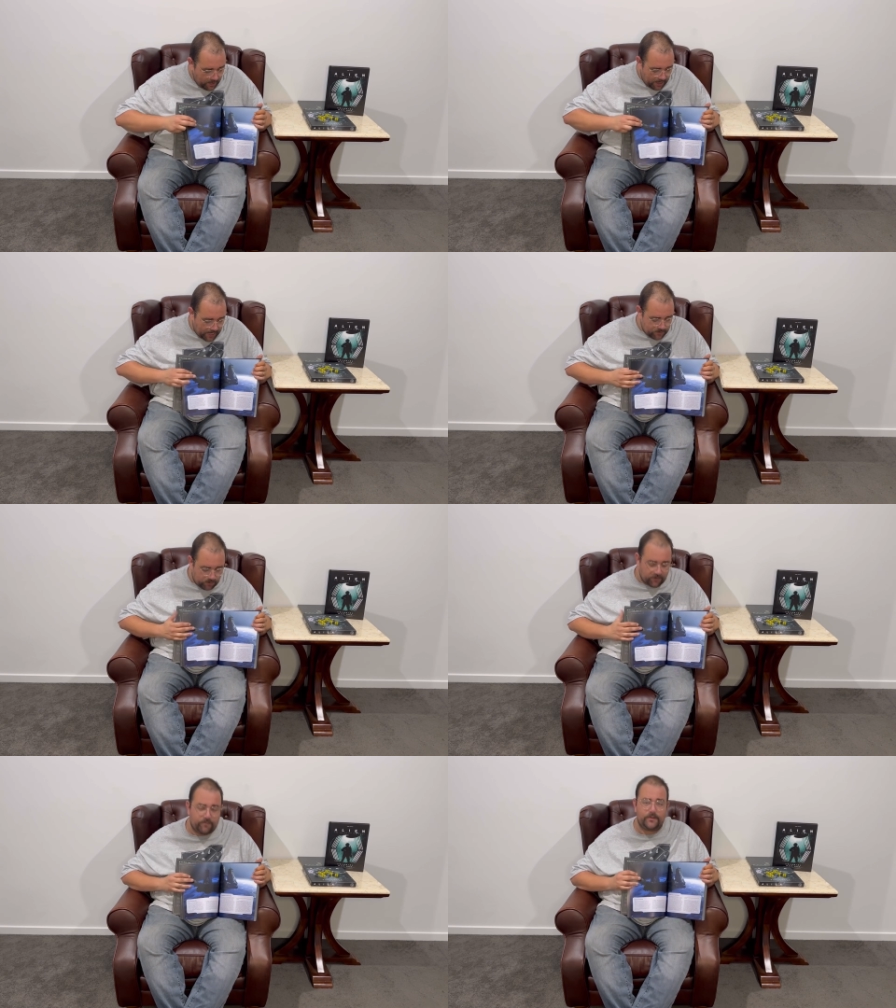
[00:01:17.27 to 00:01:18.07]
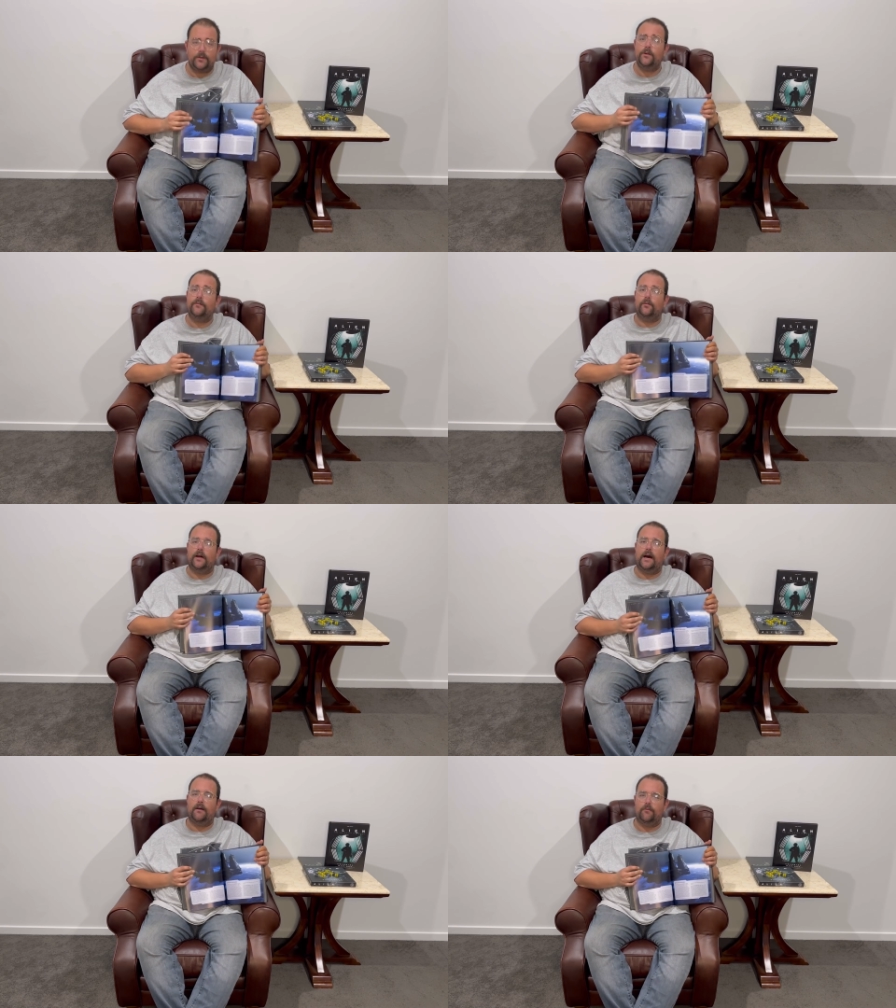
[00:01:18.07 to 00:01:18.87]
as well as beautiful
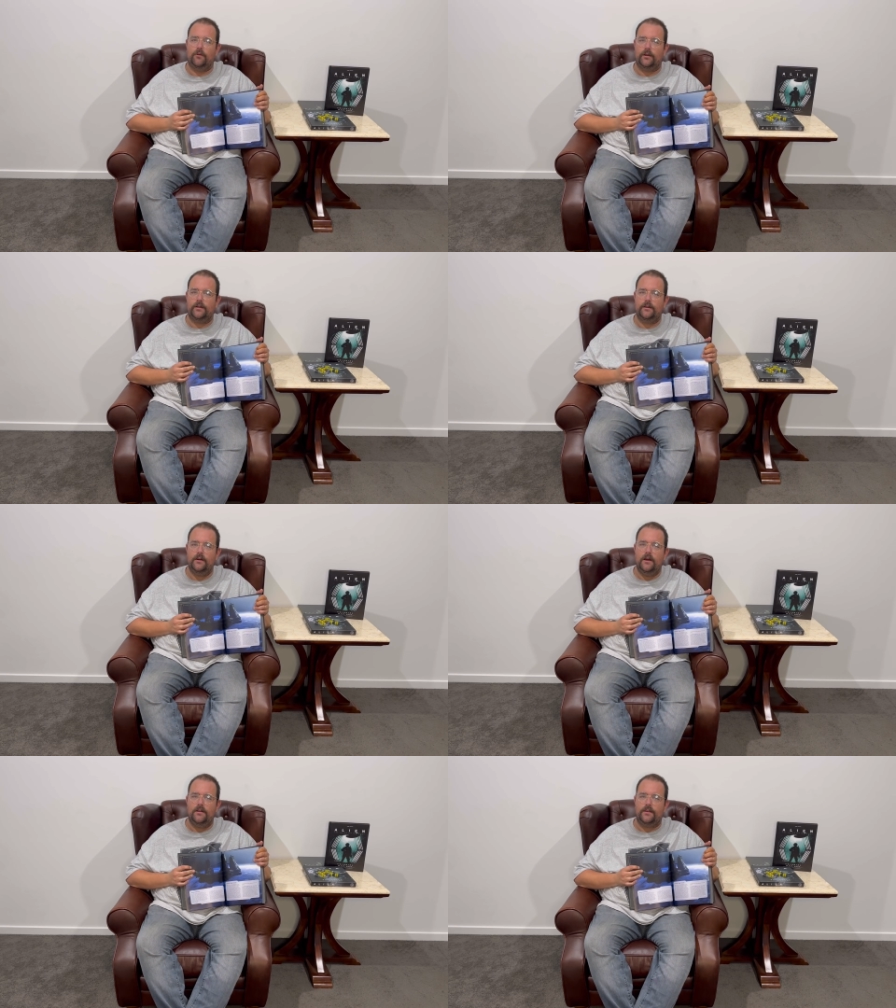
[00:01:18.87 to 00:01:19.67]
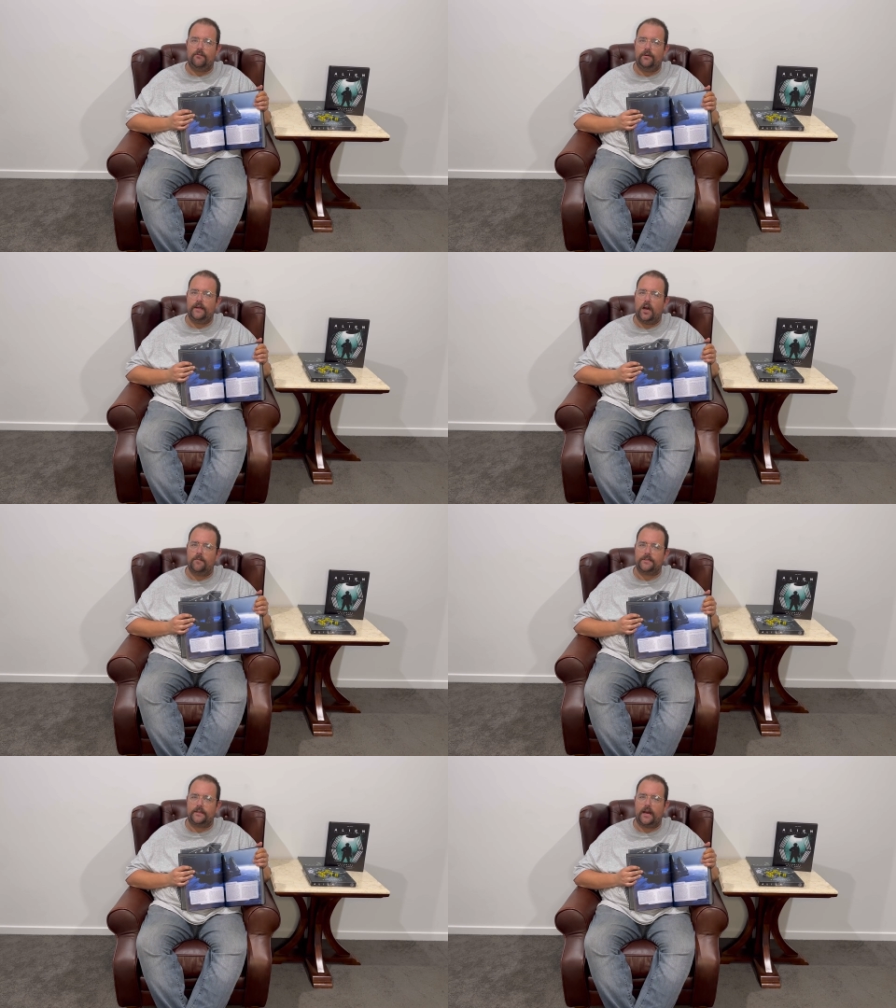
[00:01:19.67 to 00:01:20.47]
artwork that really
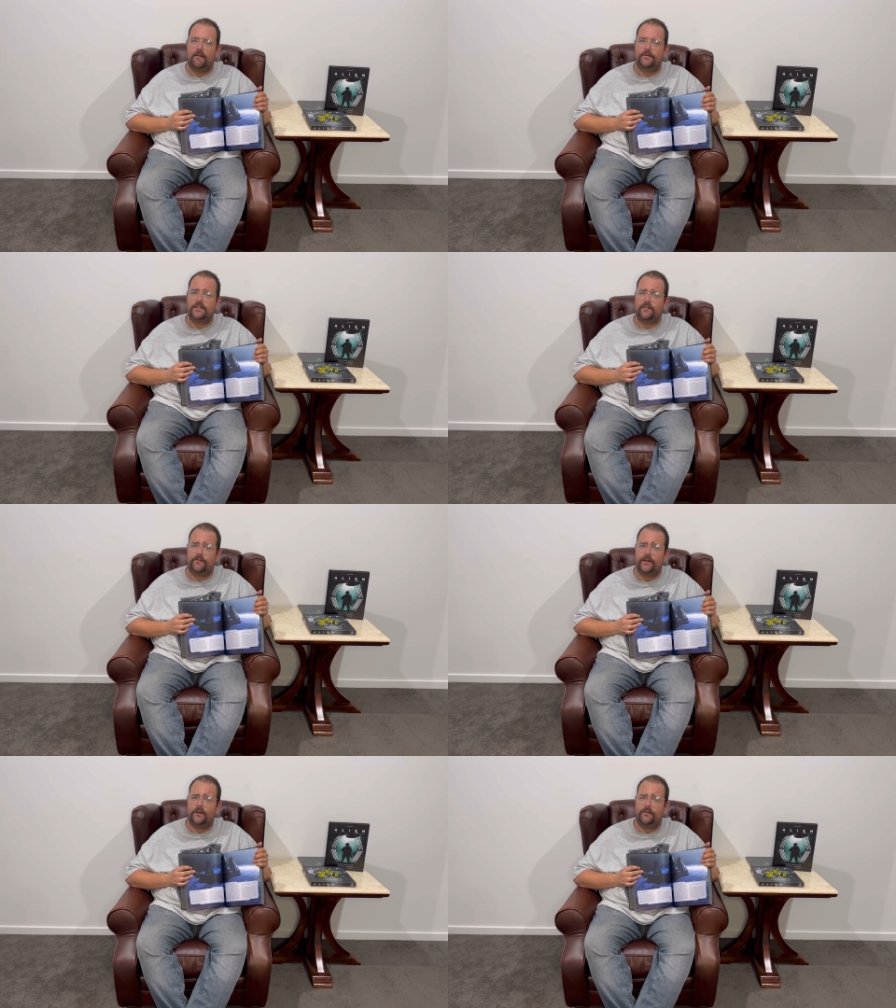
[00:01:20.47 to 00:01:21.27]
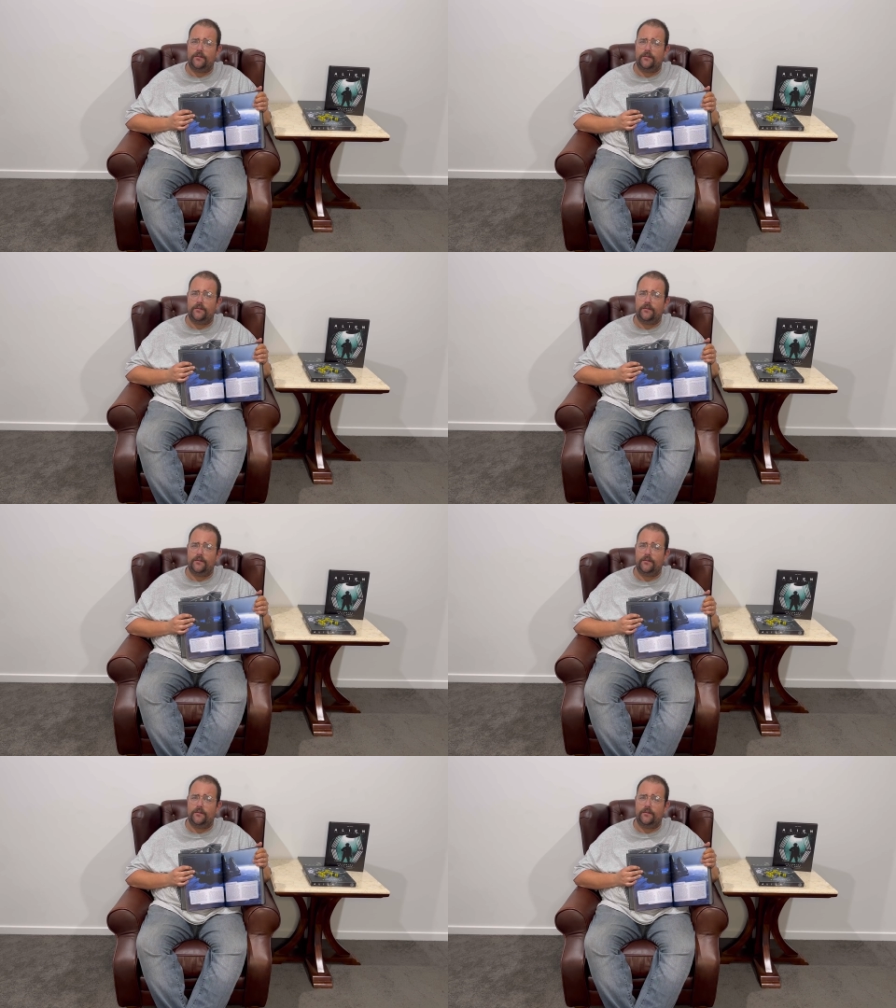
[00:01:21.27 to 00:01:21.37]
helps encompass the feel of the